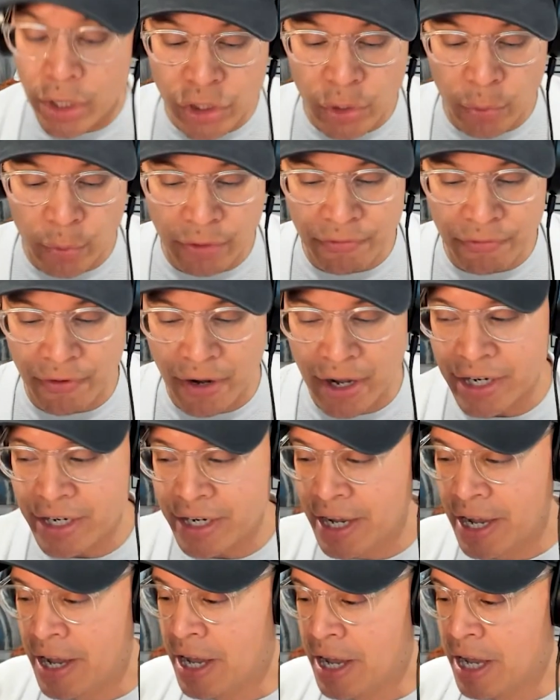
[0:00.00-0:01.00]
should we
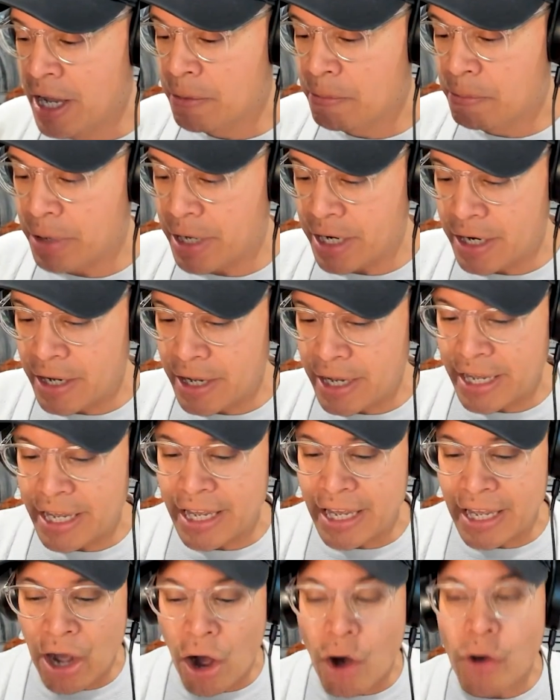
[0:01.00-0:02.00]
fund, but
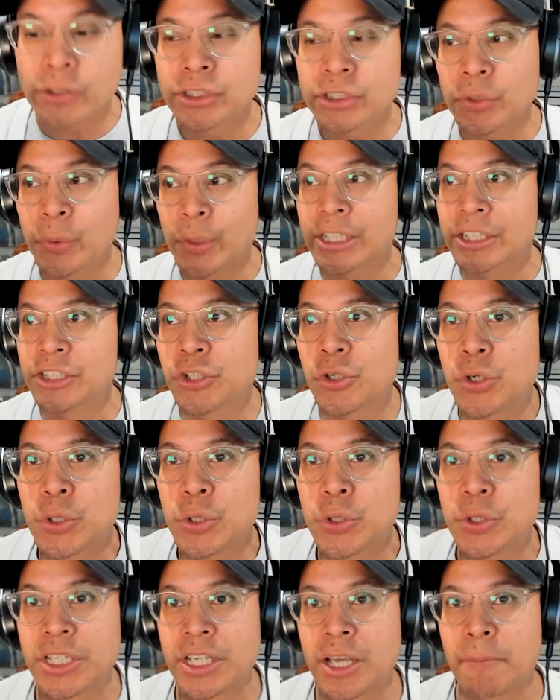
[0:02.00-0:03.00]
also
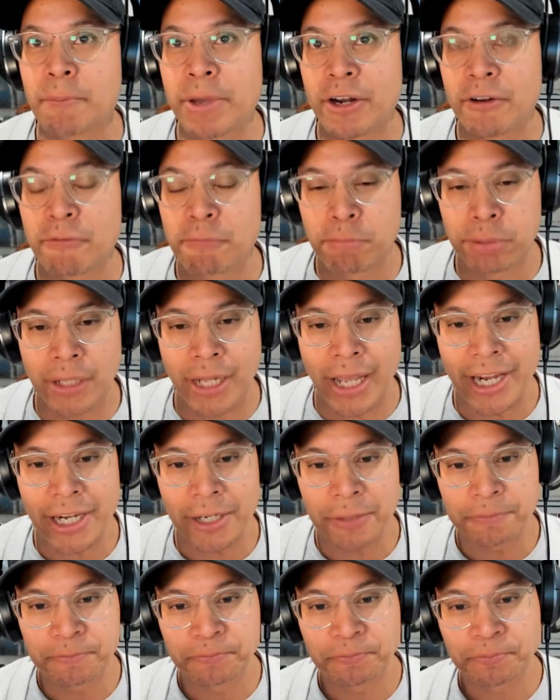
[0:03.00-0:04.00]
introducing a bit of
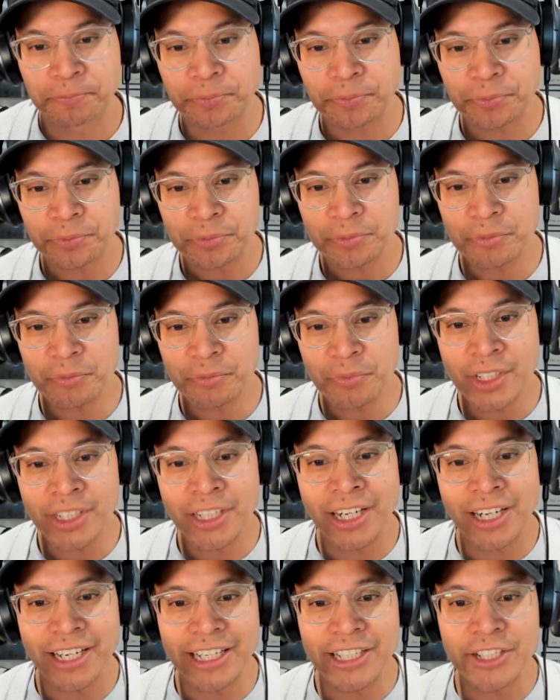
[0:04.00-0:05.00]
play
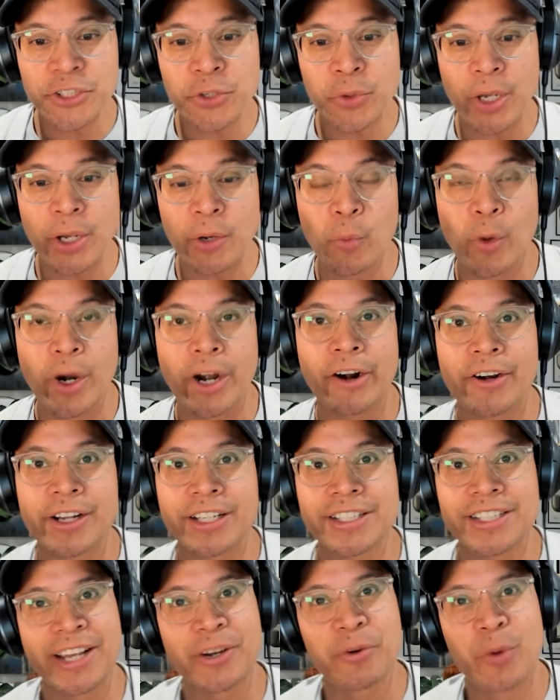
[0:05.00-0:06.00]
into it, where
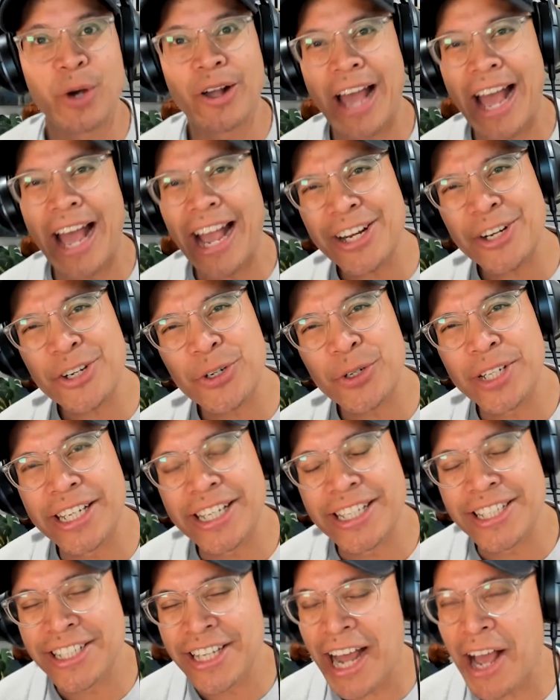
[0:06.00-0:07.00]
it's like, well, actually,
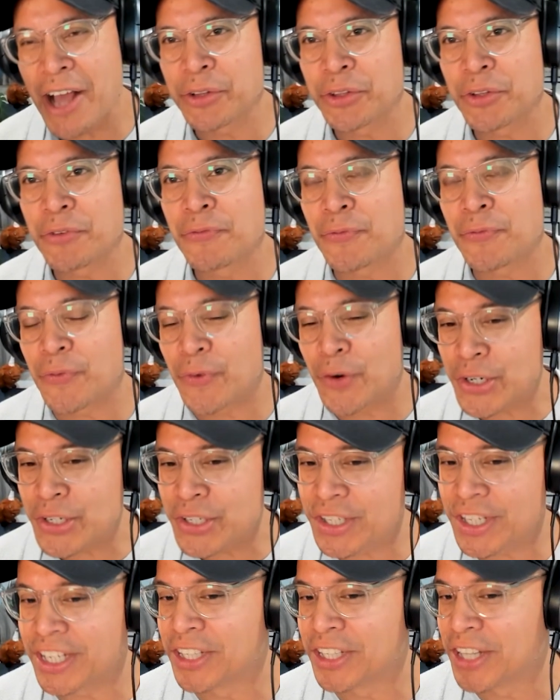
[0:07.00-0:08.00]
it's not the
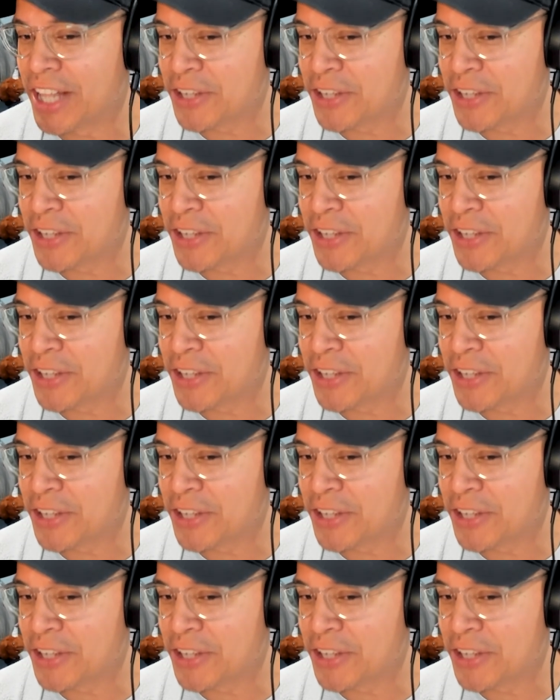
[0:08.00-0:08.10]
first thing that